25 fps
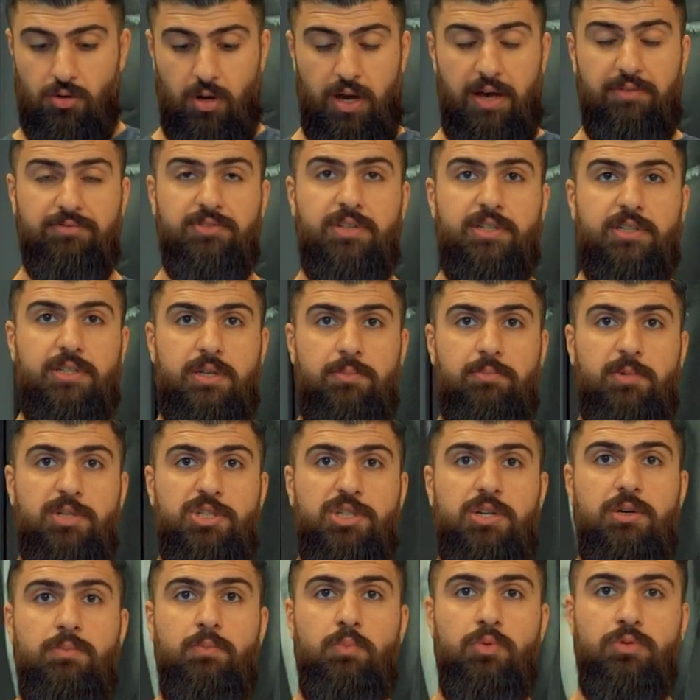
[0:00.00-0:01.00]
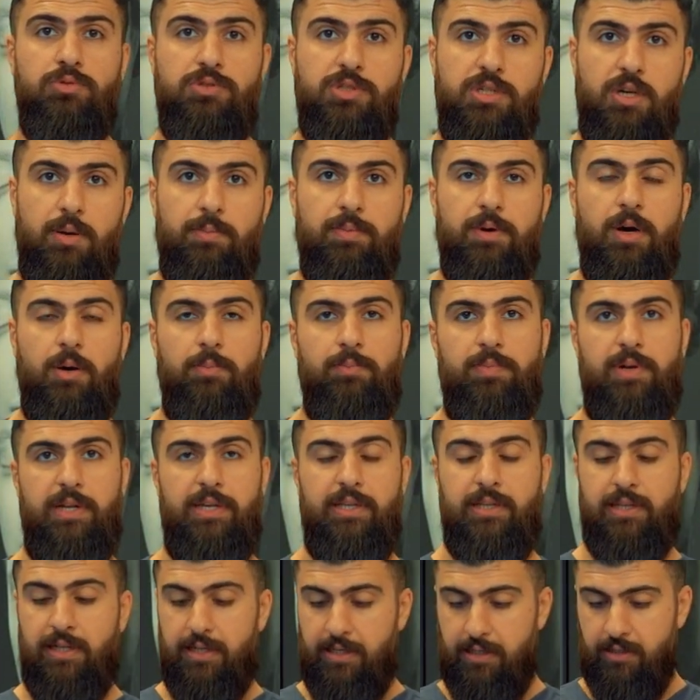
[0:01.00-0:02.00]
So after the machine boots up
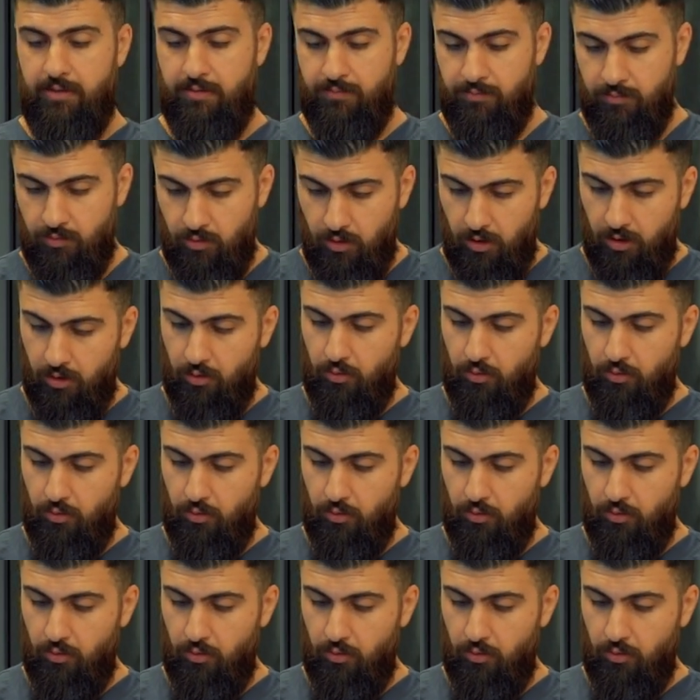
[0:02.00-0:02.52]
completely,